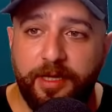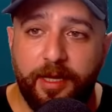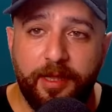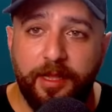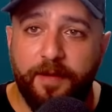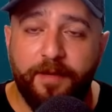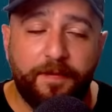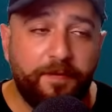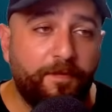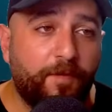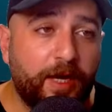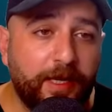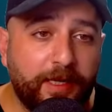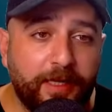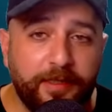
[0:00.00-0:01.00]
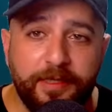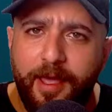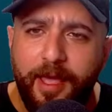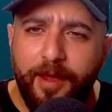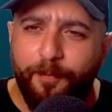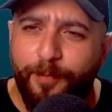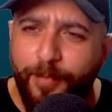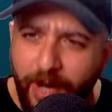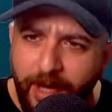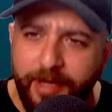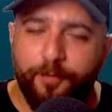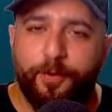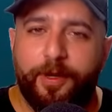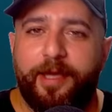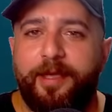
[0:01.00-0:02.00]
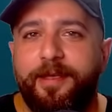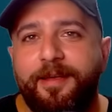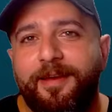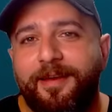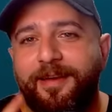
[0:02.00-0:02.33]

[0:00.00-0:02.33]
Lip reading: I love having Vikings. And by the way,